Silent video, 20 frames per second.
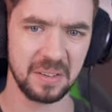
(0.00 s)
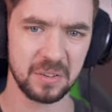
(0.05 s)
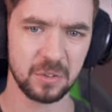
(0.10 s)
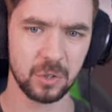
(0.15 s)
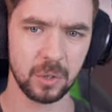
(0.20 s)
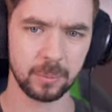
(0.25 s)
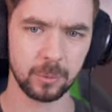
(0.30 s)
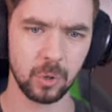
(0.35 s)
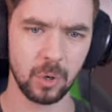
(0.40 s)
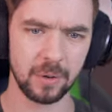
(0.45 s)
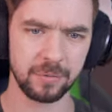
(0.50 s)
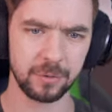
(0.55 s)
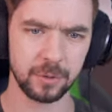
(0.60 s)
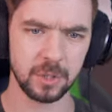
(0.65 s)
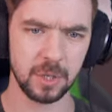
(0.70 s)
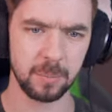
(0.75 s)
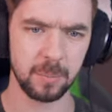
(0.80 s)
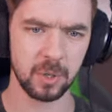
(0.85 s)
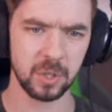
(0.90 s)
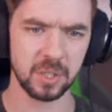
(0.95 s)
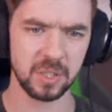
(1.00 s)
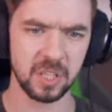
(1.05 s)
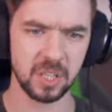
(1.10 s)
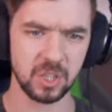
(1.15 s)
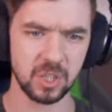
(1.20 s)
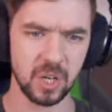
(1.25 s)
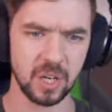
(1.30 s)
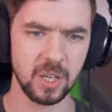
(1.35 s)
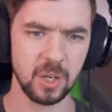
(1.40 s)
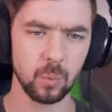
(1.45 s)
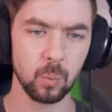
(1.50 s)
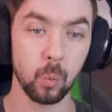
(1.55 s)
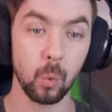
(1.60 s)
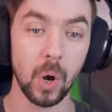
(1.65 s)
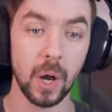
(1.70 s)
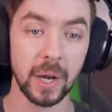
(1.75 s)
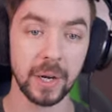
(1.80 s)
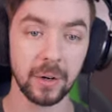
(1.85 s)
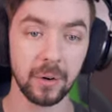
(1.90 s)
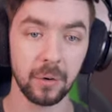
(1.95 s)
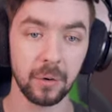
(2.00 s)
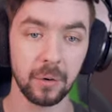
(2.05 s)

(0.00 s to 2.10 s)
Cryptographic debugging station. I need wire.